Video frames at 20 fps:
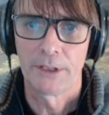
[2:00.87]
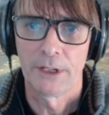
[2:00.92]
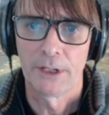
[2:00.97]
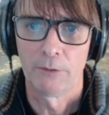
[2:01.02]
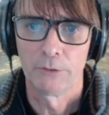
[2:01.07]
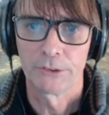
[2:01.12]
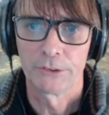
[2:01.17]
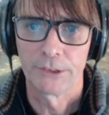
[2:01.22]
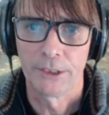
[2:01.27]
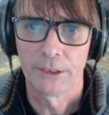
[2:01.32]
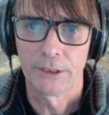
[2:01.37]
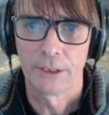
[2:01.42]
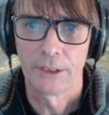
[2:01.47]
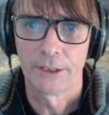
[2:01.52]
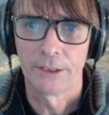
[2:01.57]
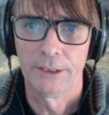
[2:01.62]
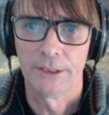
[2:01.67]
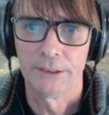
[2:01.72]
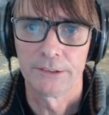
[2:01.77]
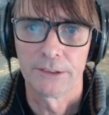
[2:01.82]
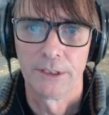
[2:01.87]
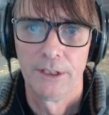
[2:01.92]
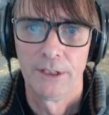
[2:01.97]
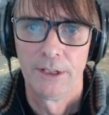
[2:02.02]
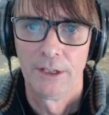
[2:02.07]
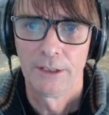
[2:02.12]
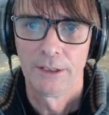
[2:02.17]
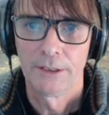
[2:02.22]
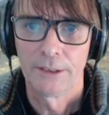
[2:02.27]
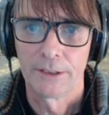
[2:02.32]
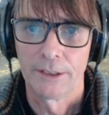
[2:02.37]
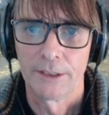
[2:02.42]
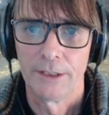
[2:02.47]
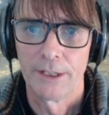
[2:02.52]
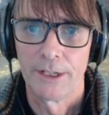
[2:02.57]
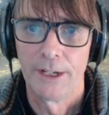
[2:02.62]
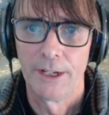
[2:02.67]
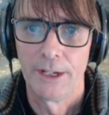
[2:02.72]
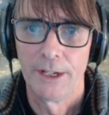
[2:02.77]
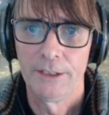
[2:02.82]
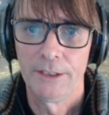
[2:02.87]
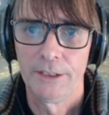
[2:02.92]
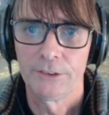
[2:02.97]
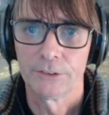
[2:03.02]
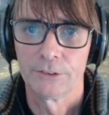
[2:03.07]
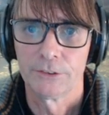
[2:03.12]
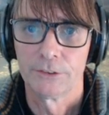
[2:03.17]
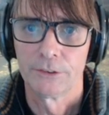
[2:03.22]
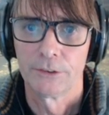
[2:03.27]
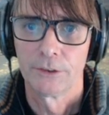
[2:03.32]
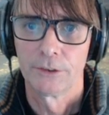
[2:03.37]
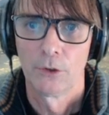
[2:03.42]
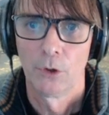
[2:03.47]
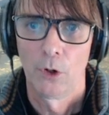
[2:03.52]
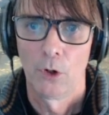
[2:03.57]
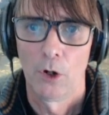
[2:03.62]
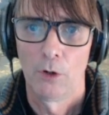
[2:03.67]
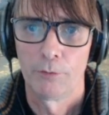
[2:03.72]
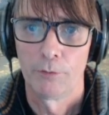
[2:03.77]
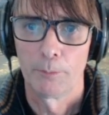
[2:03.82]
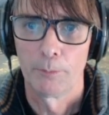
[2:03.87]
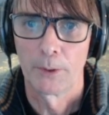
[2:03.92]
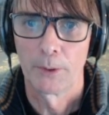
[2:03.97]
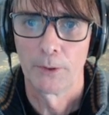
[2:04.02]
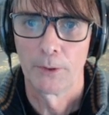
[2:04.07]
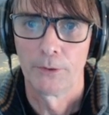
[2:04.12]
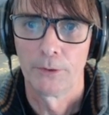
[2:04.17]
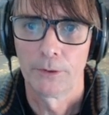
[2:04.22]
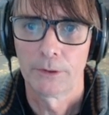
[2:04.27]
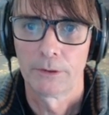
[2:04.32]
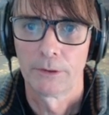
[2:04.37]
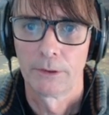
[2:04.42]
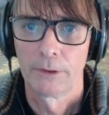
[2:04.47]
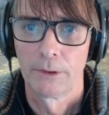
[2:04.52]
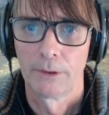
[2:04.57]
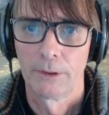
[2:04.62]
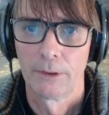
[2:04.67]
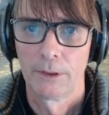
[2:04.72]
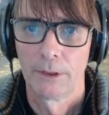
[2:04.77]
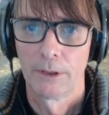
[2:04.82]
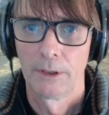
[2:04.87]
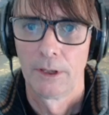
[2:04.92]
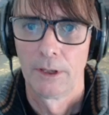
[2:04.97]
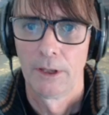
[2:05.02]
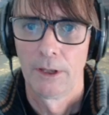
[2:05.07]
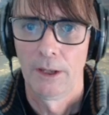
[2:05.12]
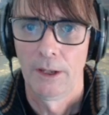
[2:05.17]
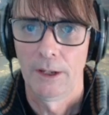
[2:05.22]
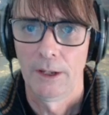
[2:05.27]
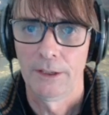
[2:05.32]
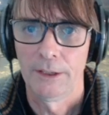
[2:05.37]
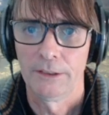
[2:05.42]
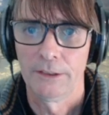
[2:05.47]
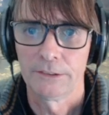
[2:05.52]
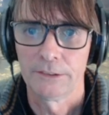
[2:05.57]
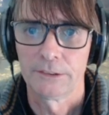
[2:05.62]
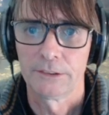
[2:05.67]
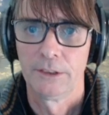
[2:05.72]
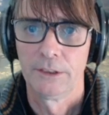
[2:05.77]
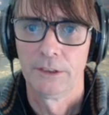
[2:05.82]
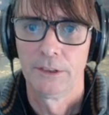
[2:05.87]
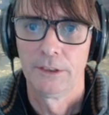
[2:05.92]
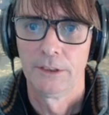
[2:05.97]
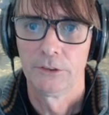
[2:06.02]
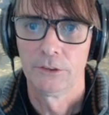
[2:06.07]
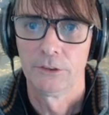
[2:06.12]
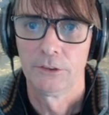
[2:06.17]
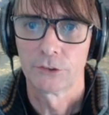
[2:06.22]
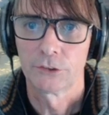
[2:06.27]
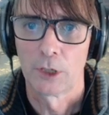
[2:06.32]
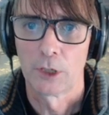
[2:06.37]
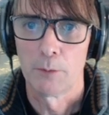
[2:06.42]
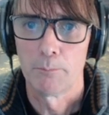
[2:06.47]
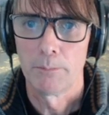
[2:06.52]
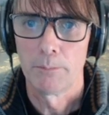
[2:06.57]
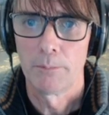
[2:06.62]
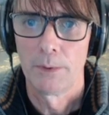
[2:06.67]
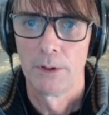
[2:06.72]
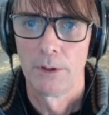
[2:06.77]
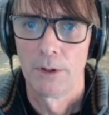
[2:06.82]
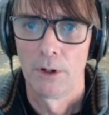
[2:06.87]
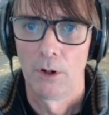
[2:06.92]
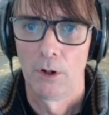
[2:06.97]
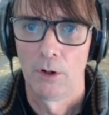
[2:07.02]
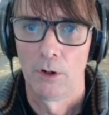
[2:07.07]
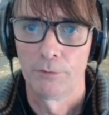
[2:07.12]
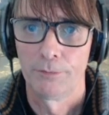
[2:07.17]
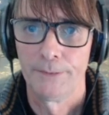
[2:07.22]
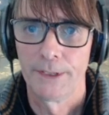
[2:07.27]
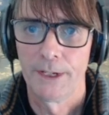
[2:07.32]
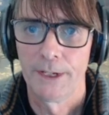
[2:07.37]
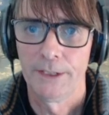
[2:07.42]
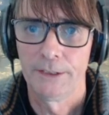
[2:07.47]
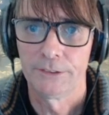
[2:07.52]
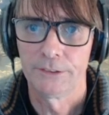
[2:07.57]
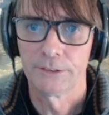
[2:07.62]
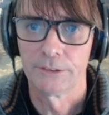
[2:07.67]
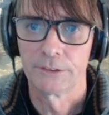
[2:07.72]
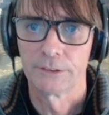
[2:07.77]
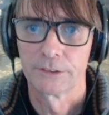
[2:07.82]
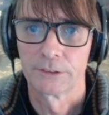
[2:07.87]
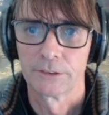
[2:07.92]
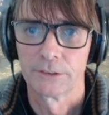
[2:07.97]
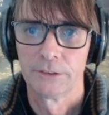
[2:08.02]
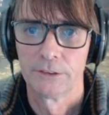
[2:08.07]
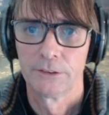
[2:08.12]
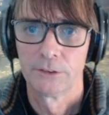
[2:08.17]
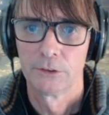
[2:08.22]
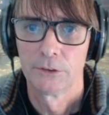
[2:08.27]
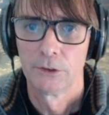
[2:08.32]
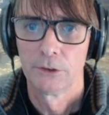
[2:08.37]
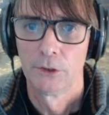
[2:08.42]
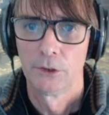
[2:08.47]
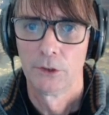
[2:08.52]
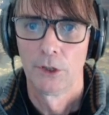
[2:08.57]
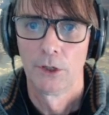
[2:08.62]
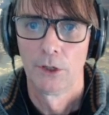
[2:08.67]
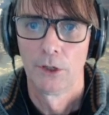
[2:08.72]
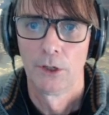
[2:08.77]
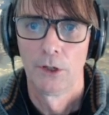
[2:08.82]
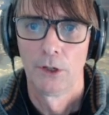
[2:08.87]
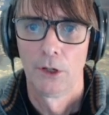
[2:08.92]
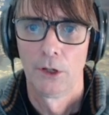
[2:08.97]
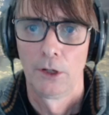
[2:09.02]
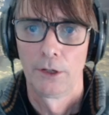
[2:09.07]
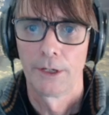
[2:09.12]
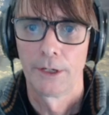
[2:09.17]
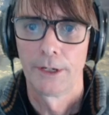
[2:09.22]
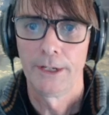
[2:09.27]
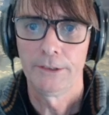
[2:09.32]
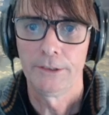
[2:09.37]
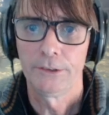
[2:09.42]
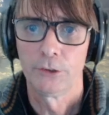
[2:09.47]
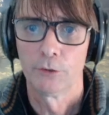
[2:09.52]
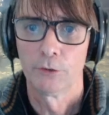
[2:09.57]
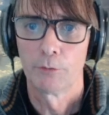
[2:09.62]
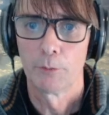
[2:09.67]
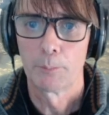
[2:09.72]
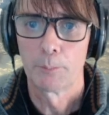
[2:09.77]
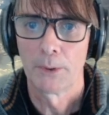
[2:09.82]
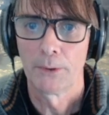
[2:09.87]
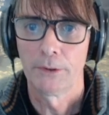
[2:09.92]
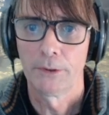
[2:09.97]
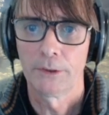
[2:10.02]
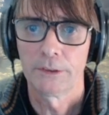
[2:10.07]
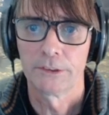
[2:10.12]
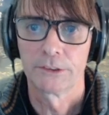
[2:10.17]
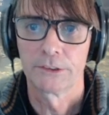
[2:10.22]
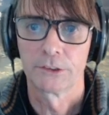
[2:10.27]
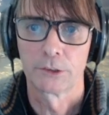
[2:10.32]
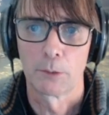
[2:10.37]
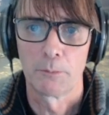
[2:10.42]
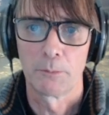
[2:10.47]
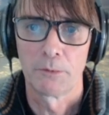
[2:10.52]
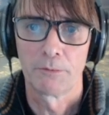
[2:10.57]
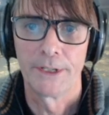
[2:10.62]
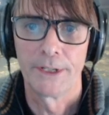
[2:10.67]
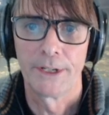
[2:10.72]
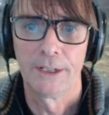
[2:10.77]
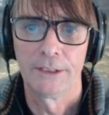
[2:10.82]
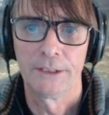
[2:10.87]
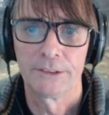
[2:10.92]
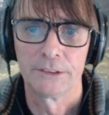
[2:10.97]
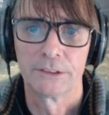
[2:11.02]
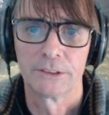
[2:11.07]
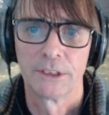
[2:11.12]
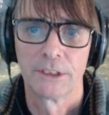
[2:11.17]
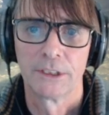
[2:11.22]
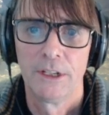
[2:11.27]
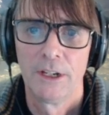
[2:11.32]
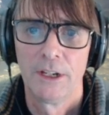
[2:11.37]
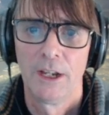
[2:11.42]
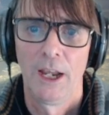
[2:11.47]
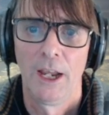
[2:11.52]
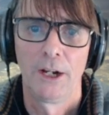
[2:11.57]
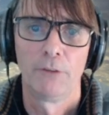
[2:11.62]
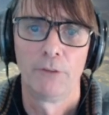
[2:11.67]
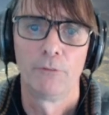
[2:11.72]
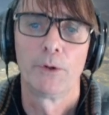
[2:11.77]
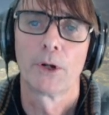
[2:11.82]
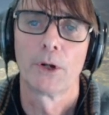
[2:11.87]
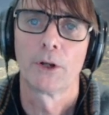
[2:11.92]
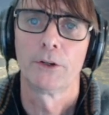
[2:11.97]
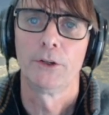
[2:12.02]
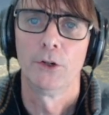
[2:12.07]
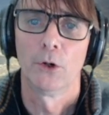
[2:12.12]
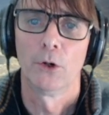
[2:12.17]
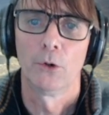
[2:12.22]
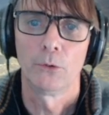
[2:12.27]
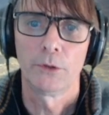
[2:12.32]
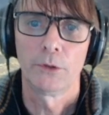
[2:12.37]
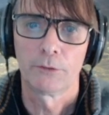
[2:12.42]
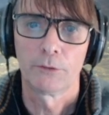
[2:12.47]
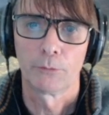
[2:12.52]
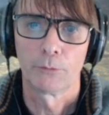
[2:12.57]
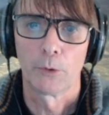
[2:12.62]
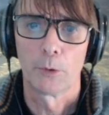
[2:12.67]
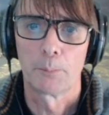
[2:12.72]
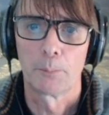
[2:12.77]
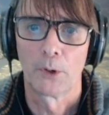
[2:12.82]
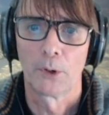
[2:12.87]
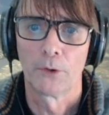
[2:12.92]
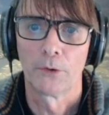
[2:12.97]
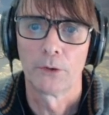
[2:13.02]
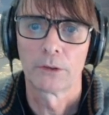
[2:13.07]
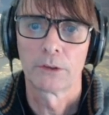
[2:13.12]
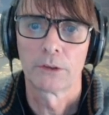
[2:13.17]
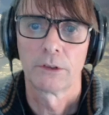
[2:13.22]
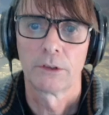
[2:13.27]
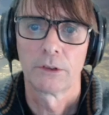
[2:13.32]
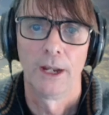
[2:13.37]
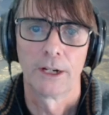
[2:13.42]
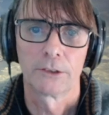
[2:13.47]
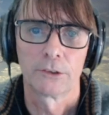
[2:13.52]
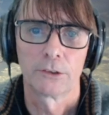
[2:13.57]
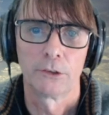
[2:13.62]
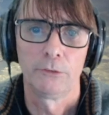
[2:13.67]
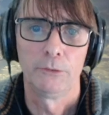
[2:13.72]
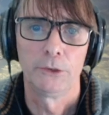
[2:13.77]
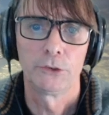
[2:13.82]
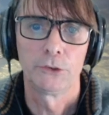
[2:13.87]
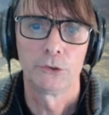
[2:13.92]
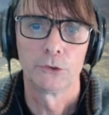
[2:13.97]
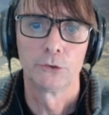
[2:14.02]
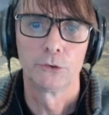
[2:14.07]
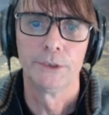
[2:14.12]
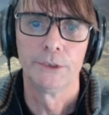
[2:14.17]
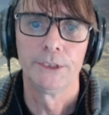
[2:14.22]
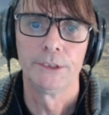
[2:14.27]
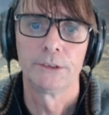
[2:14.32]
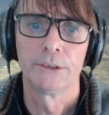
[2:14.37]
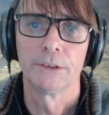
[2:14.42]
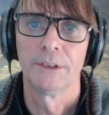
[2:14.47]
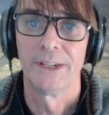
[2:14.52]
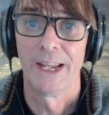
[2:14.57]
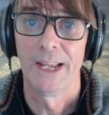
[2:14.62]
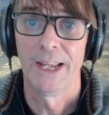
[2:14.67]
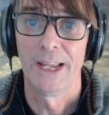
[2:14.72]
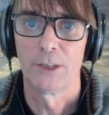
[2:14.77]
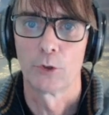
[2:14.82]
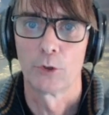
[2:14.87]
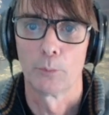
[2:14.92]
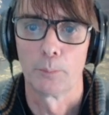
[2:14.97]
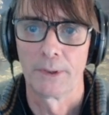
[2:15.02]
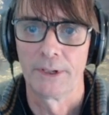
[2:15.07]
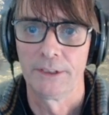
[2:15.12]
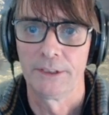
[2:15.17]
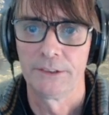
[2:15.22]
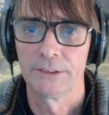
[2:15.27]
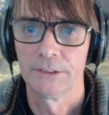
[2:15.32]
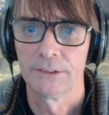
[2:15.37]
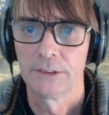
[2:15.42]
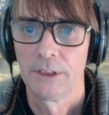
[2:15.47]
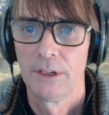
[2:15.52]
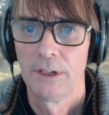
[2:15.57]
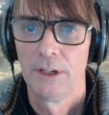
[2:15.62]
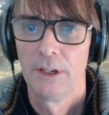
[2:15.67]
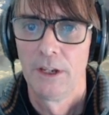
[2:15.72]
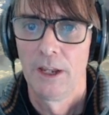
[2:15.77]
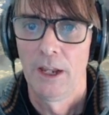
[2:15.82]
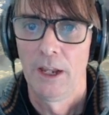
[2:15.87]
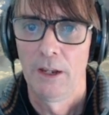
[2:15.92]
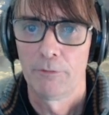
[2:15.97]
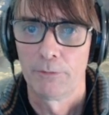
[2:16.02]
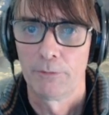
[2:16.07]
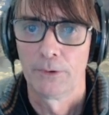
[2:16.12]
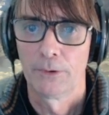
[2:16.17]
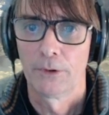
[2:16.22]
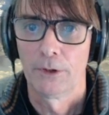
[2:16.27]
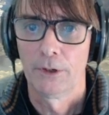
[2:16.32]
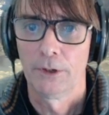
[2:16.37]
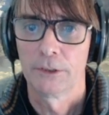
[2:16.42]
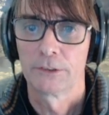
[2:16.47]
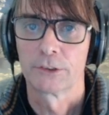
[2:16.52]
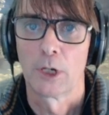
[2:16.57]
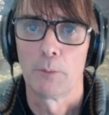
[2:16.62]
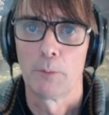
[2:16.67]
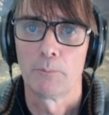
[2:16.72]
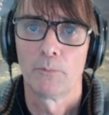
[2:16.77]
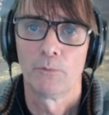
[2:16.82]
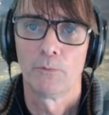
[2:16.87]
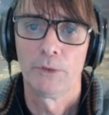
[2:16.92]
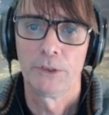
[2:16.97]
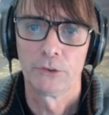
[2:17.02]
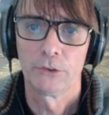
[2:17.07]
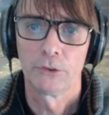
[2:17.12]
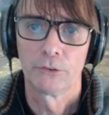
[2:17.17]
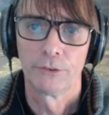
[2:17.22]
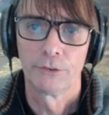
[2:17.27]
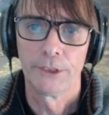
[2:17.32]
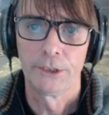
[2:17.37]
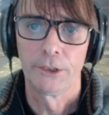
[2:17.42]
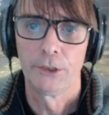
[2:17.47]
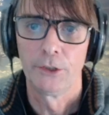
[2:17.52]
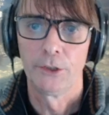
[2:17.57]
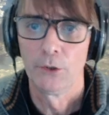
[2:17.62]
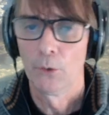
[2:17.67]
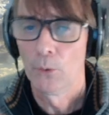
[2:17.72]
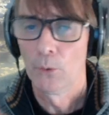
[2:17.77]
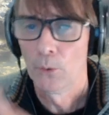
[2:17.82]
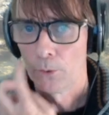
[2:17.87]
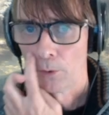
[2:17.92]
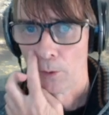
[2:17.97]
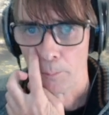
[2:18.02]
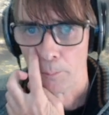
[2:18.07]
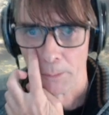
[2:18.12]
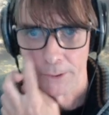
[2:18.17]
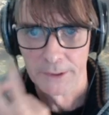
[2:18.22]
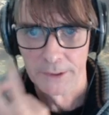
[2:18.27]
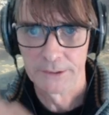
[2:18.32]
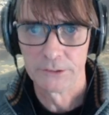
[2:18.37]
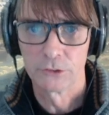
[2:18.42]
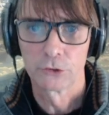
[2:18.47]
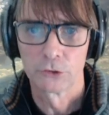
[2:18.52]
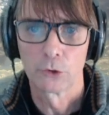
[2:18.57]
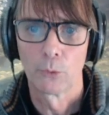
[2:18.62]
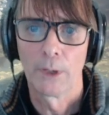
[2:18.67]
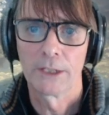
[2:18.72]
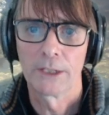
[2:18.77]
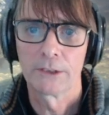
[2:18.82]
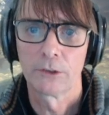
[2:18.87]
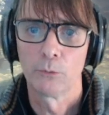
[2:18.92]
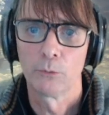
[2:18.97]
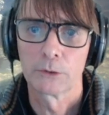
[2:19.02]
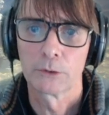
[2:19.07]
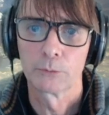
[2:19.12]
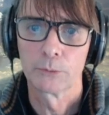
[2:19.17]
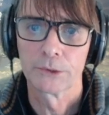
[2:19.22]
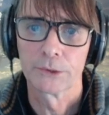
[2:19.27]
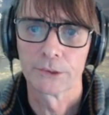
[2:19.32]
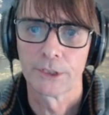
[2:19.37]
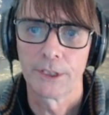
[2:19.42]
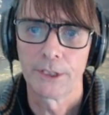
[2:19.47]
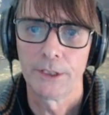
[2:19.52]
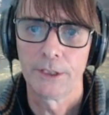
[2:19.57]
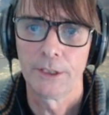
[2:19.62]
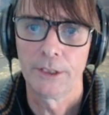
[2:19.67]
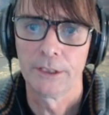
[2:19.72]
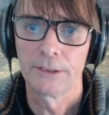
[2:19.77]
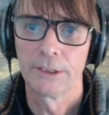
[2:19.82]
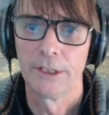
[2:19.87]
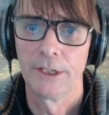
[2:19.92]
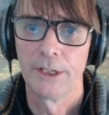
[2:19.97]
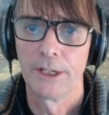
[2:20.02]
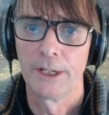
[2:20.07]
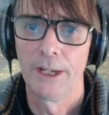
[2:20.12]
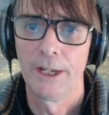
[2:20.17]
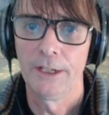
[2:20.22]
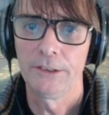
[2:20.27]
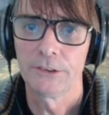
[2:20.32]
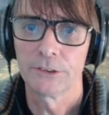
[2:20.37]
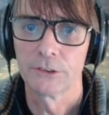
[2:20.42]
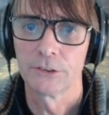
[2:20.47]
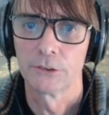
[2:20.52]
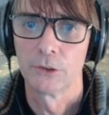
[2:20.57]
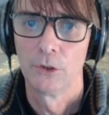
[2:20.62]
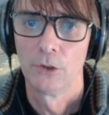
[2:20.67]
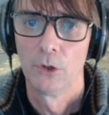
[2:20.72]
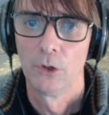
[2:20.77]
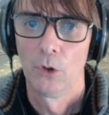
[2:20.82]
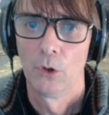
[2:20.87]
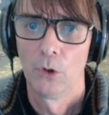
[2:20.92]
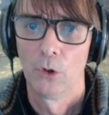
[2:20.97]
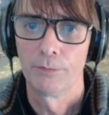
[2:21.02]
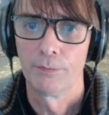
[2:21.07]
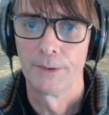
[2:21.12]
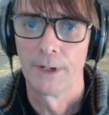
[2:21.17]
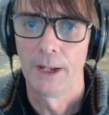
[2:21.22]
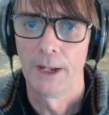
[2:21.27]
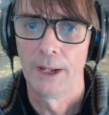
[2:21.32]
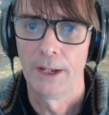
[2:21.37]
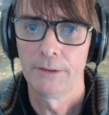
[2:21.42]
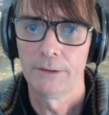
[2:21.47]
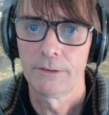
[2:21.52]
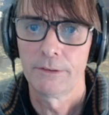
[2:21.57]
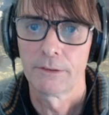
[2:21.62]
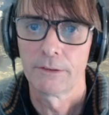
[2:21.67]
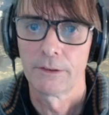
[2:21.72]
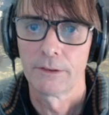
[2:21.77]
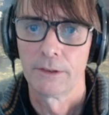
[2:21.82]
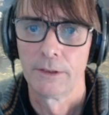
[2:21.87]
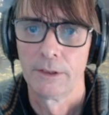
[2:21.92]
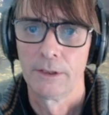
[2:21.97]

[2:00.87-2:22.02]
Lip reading: it, I will say it like this, that the negation of a product is the sum of negations. Negation of a product is the sum of negations. And we already know that for the product, actually we should read an AND operation. And for a sum, we should read the OR operation. So actually what we're saying is the negation of an AND